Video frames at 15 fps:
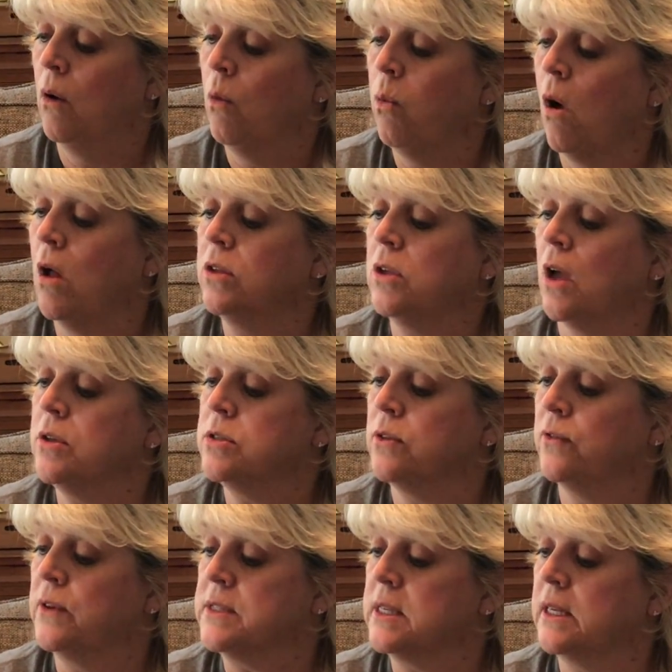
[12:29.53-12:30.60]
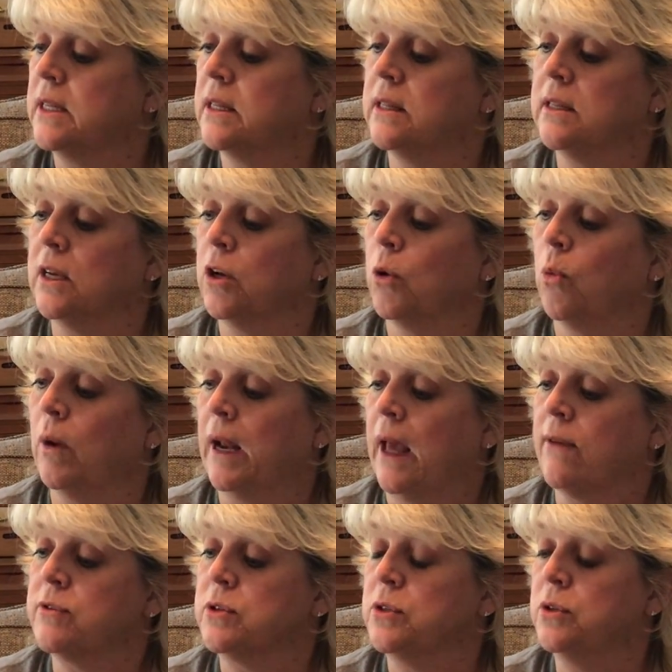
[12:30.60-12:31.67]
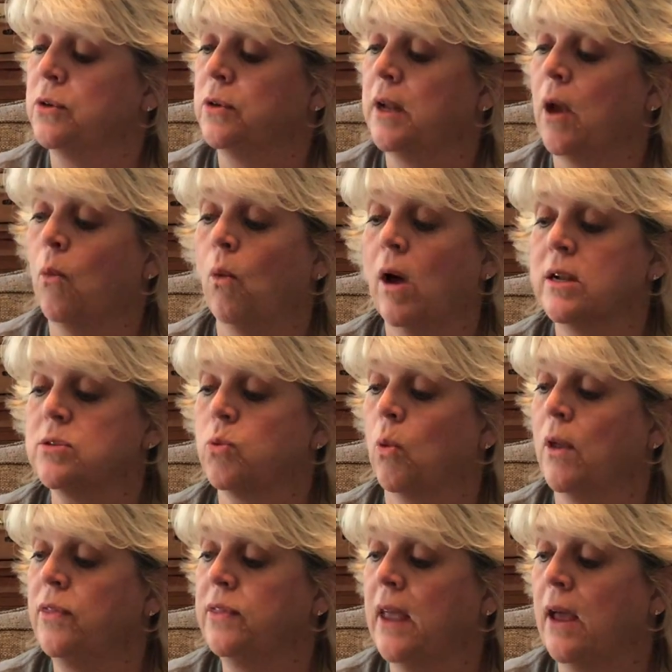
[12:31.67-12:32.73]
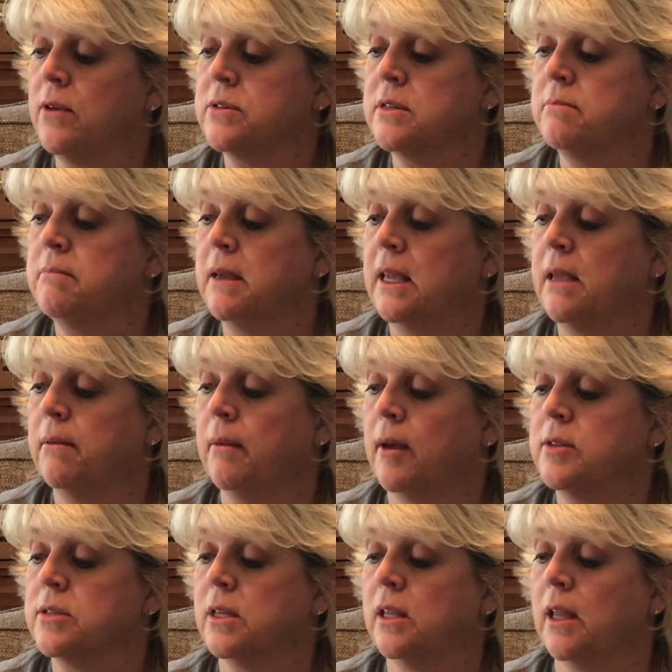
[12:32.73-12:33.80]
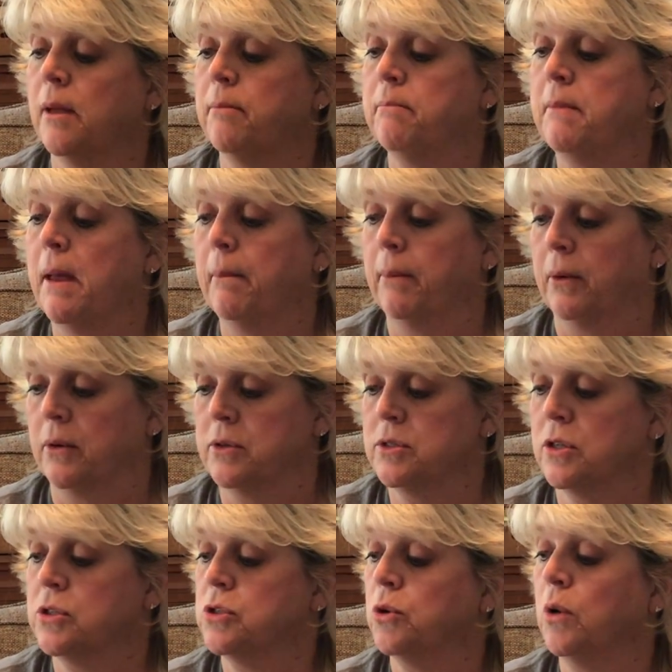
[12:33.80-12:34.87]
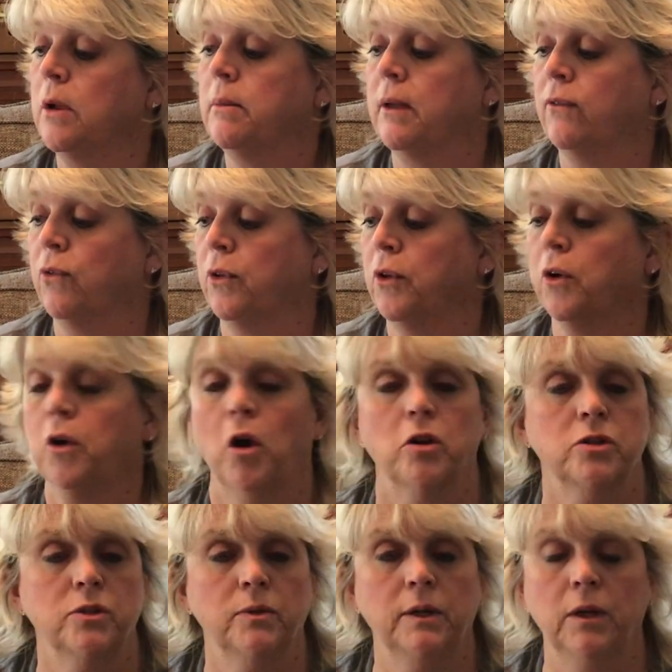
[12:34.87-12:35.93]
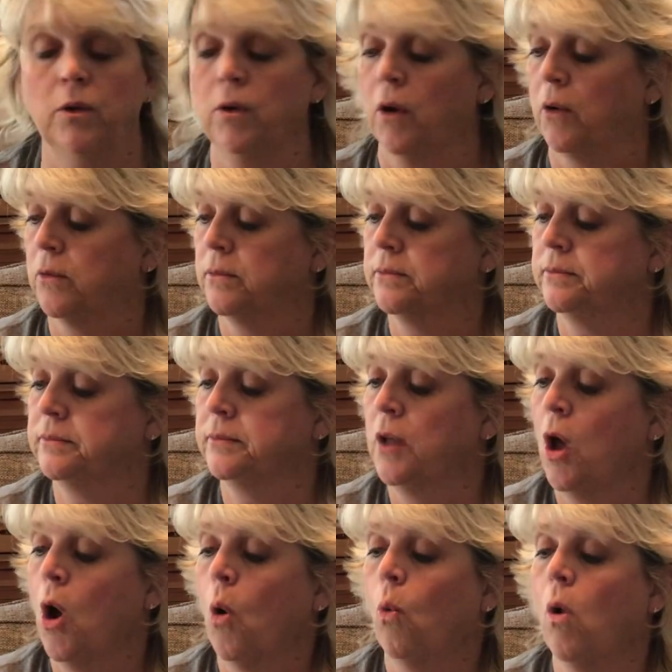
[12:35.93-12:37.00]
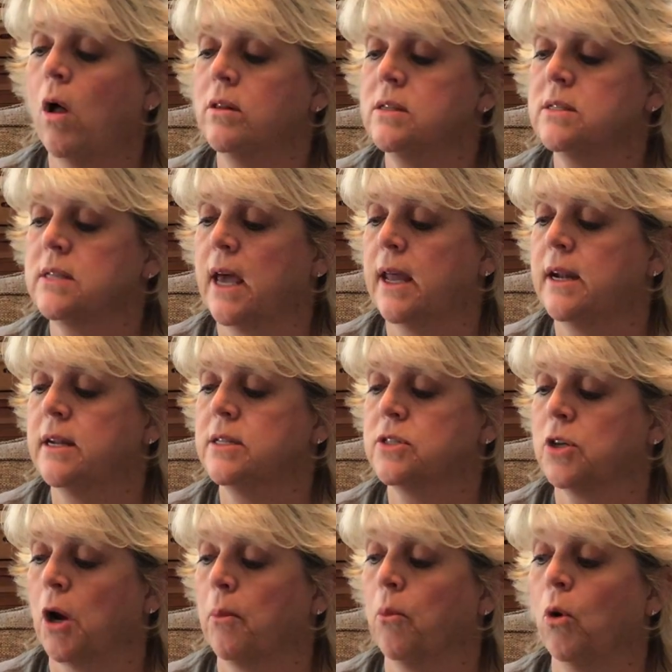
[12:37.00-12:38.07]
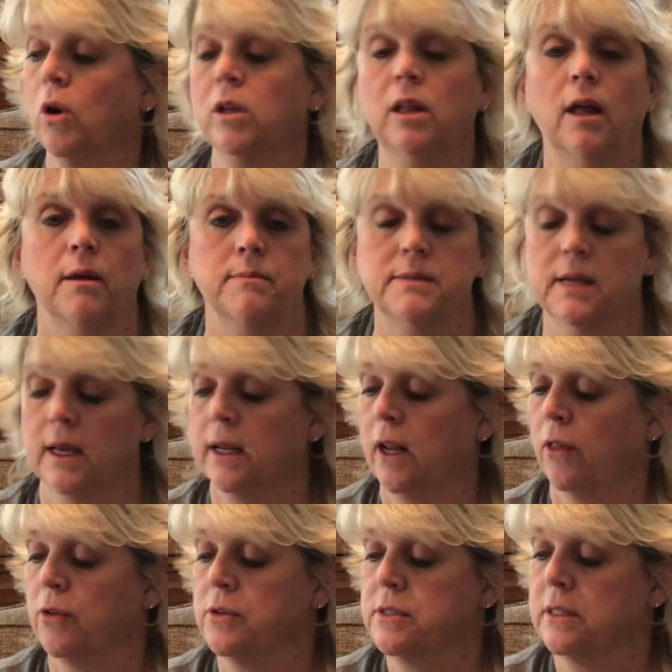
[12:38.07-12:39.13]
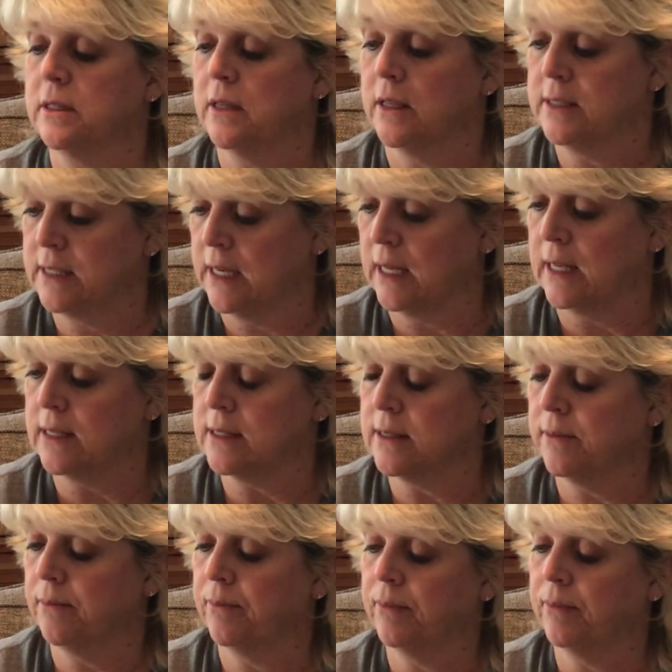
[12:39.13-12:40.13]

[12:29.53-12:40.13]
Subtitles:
Walt also visited the theater one afternoon and watched 1,000 Mickey Mouse Club members screaming for their cartoon hero. Walt decided to start more clubs in other cities.